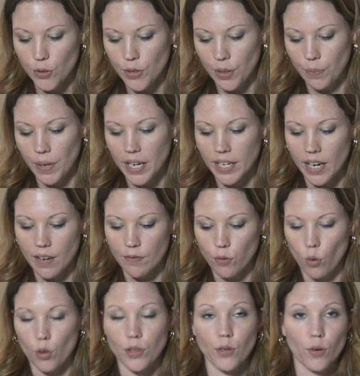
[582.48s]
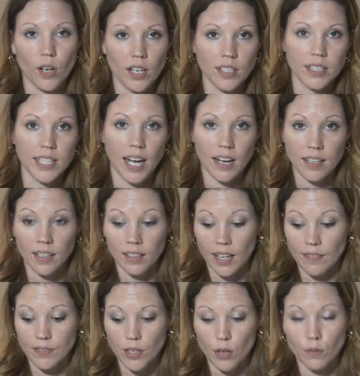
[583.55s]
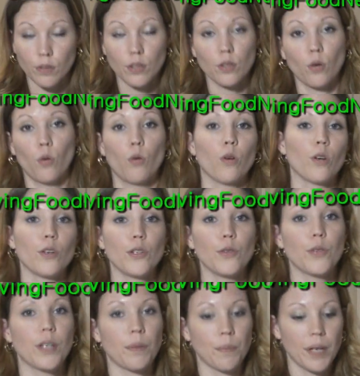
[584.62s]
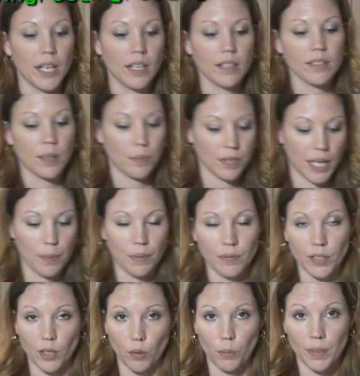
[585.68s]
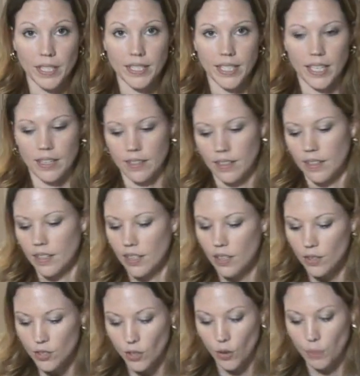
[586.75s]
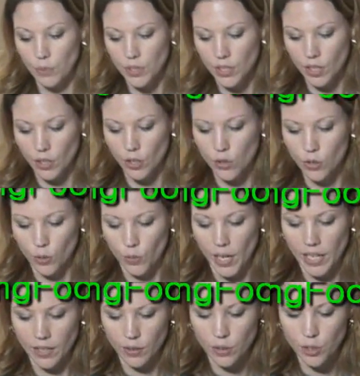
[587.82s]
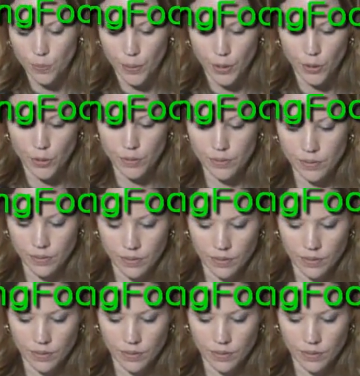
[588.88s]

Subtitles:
you can make a 4th crust out of the leftover, or you can make some type of little biscuit. So I'm just going to use a regular spoon.